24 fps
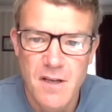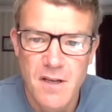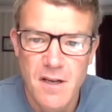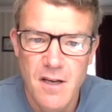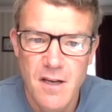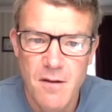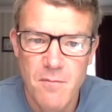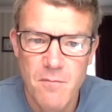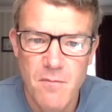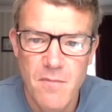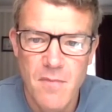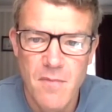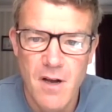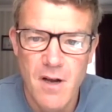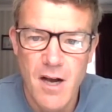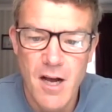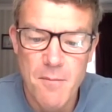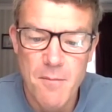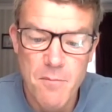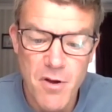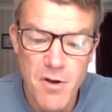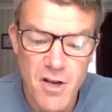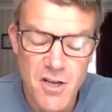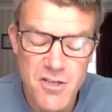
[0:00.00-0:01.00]
Um,
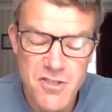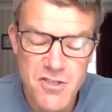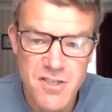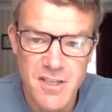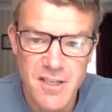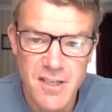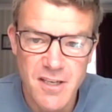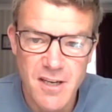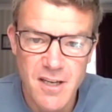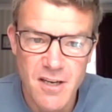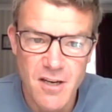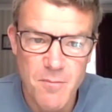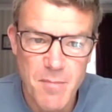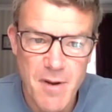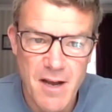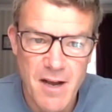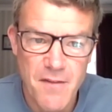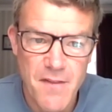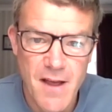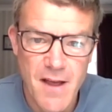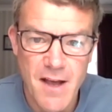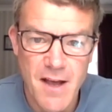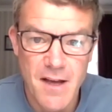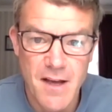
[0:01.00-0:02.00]
I'm personally clear
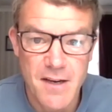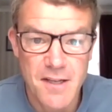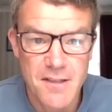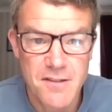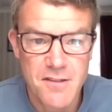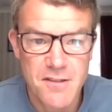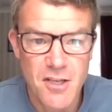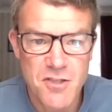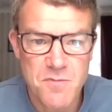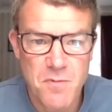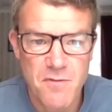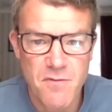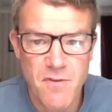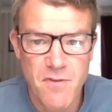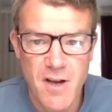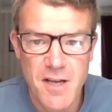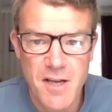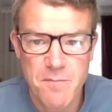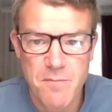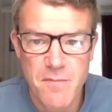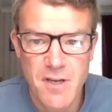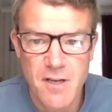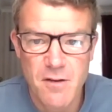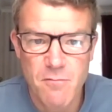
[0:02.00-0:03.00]
about that. And it does
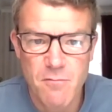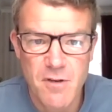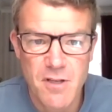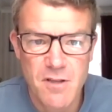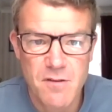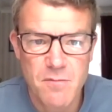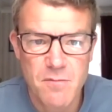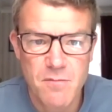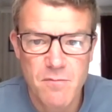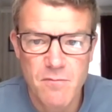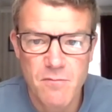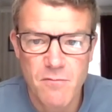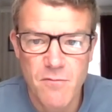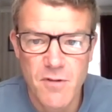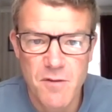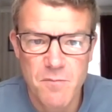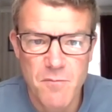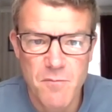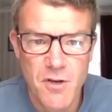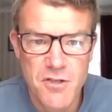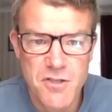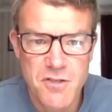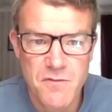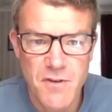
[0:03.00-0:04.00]
provide me with, with
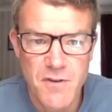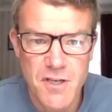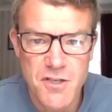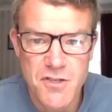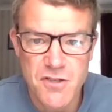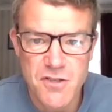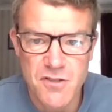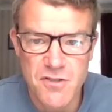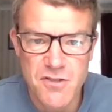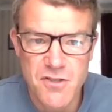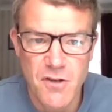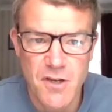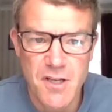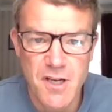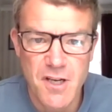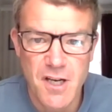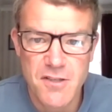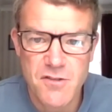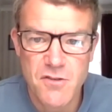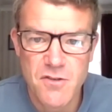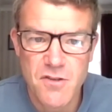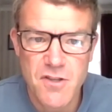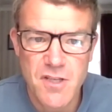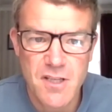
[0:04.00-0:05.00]
motivation. So I,
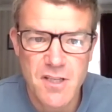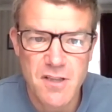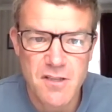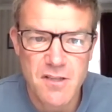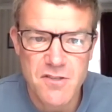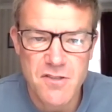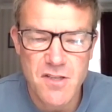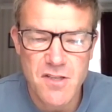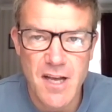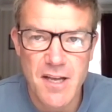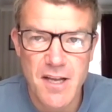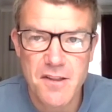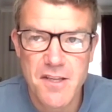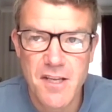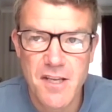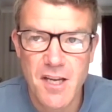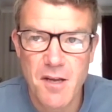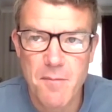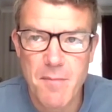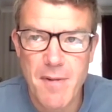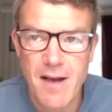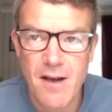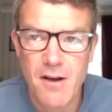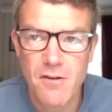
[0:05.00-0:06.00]
I do think there's that
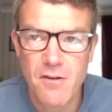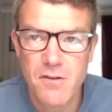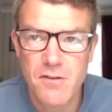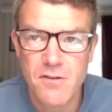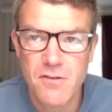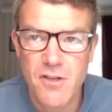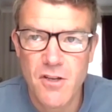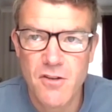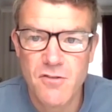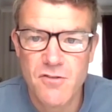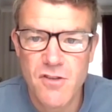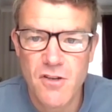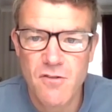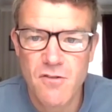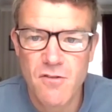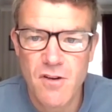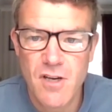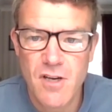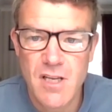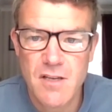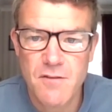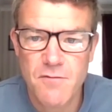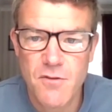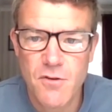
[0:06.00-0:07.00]
thing about don't, don't
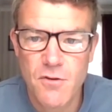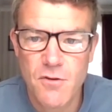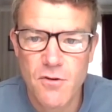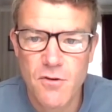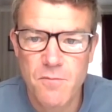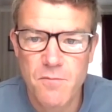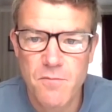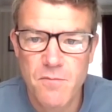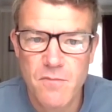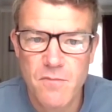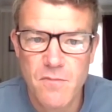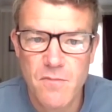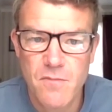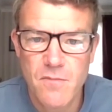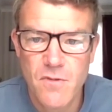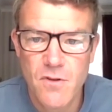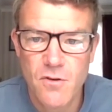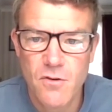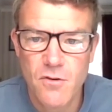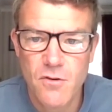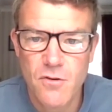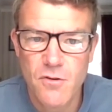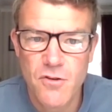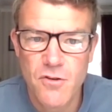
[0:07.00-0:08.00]
leave your,
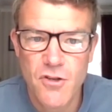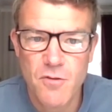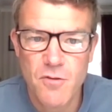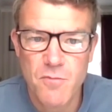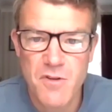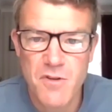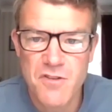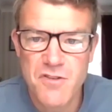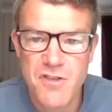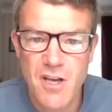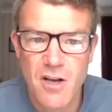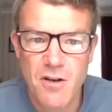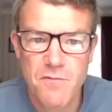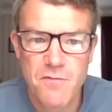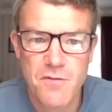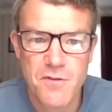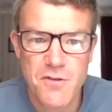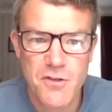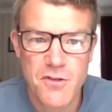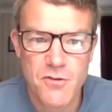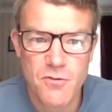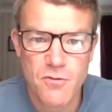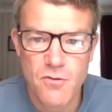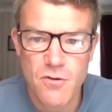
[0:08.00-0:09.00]
your human self
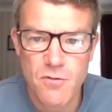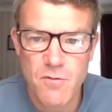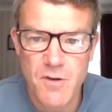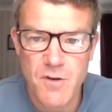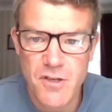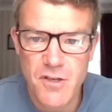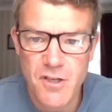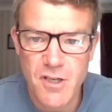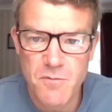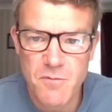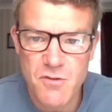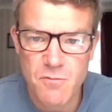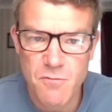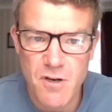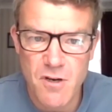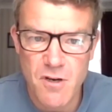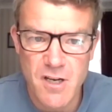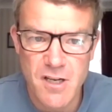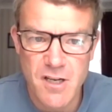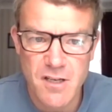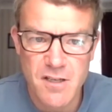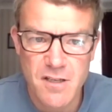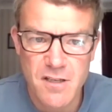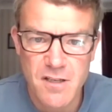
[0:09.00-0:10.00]
at the door when you come to
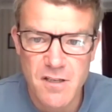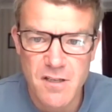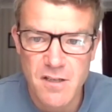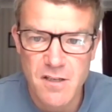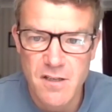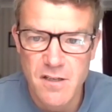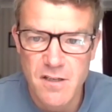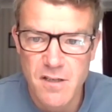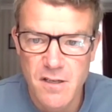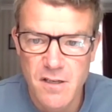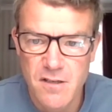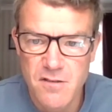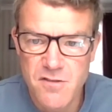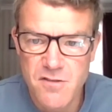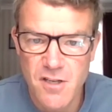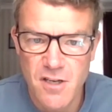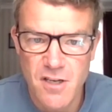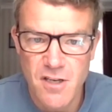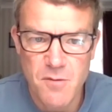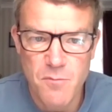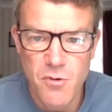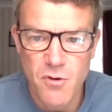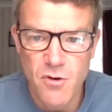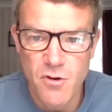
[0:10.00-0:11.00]
work and
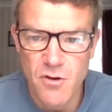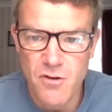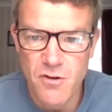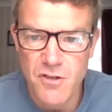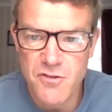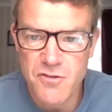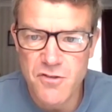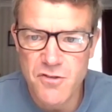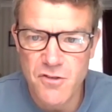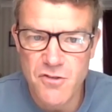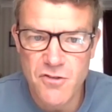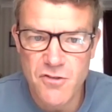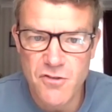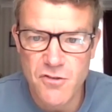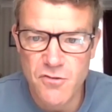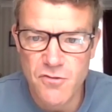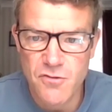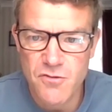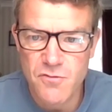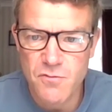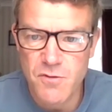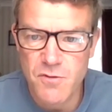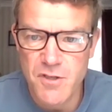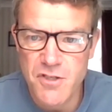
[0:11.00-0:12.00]
suddenly mm. put on a sort of
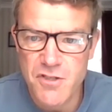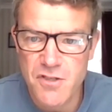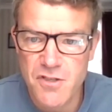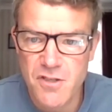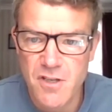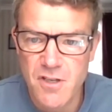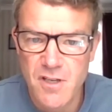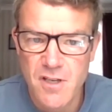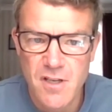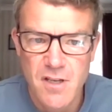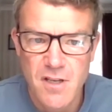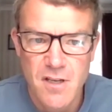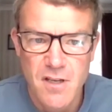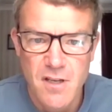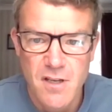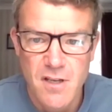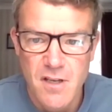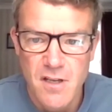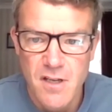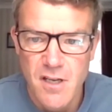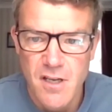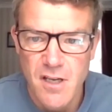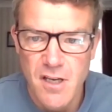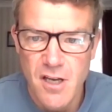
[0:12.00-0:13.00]
suit which
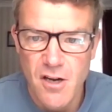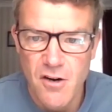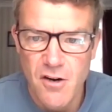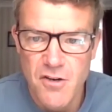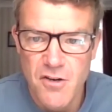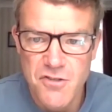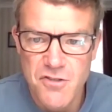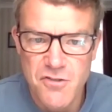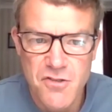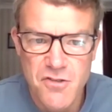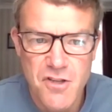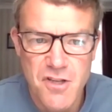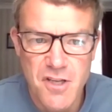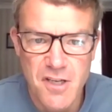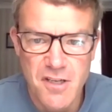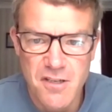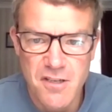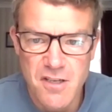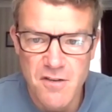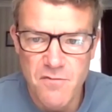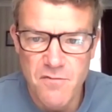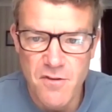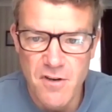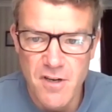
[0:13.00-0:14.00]
encourages you to
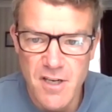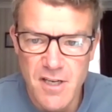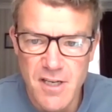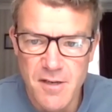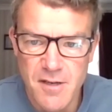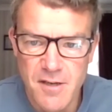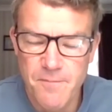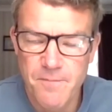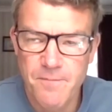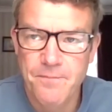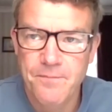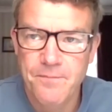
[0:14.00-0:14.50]
think differently.